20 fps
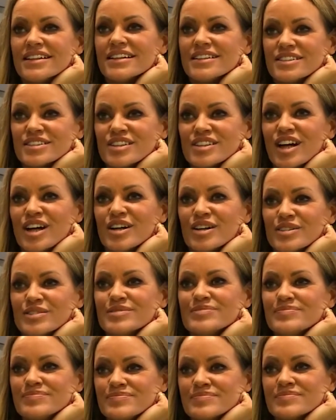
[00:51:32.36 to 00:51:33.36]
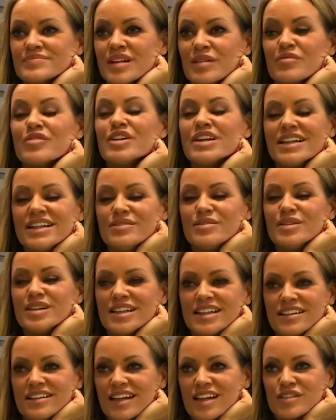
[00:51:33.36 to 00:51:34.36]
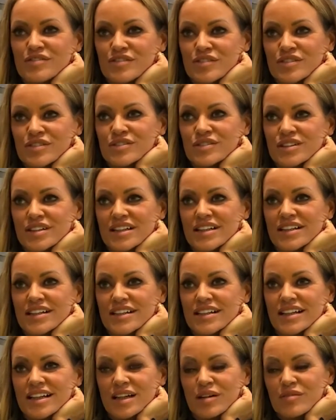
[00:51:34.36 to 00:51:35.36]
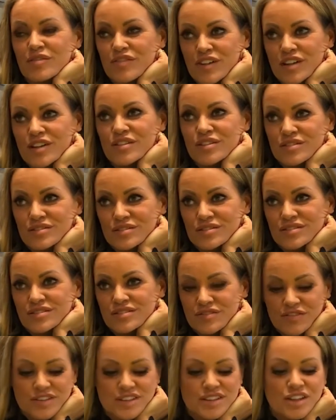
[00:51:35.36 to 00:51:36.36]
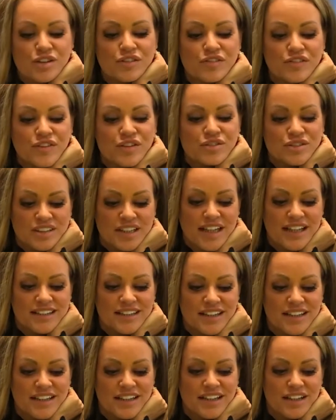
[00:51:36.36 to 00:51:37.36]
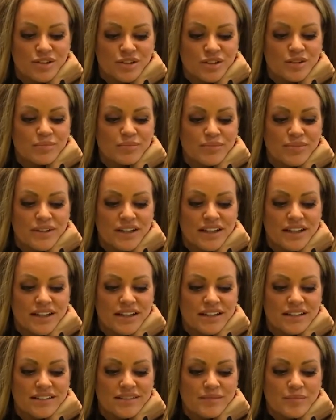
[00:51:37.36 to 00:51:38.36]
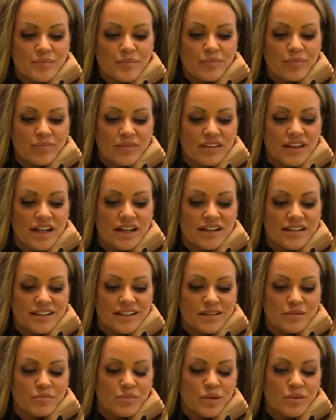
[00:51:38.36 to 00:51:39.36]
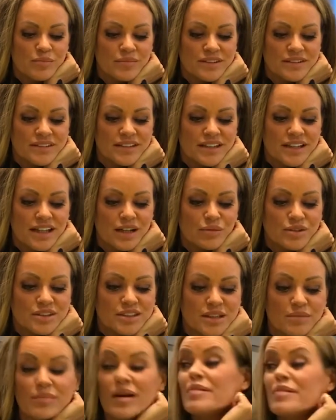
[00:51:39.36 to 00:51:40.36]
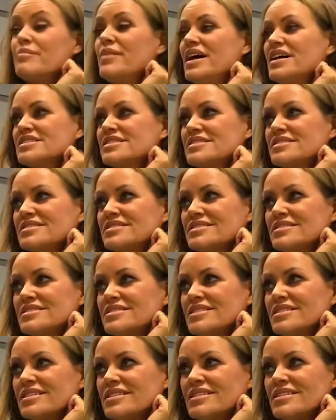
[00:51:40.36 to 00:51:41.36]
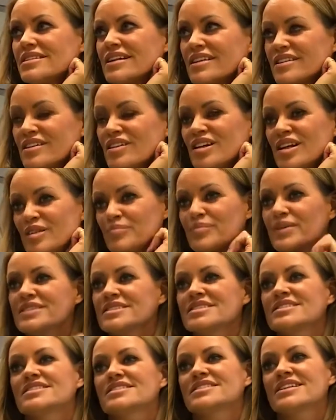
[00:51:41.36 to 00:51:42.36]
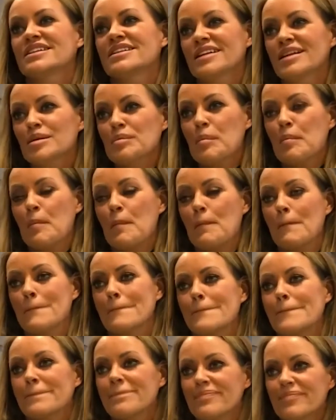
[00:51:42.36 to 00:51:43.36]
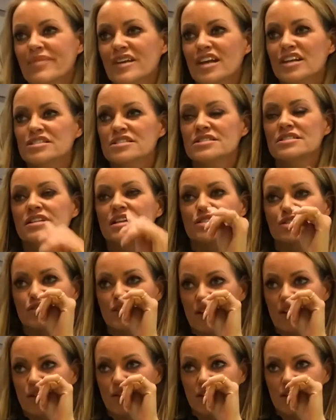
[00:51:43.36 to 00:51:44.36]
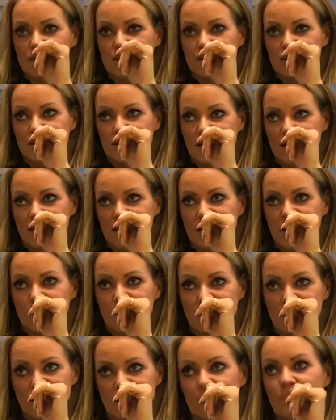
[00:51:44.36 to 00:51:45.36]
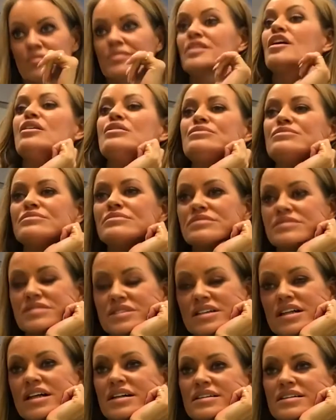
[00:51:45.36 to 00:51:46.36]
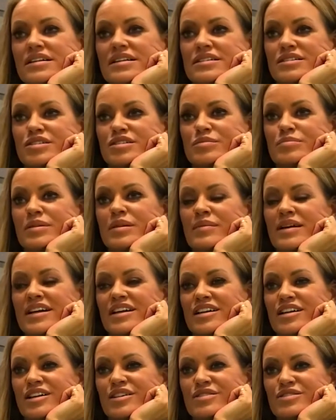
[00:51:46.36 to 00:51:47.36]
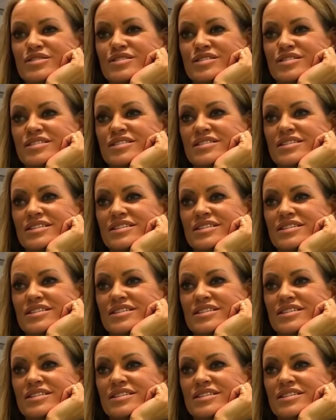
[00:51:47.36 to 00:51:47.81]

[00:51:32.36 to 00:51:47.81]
So I'm really, really thankful, and I still feel sad that he couldn't be there at the moment that I was at my best at the Olympics in Sydney, because the Dutch Federation didn't let him go to be my coach.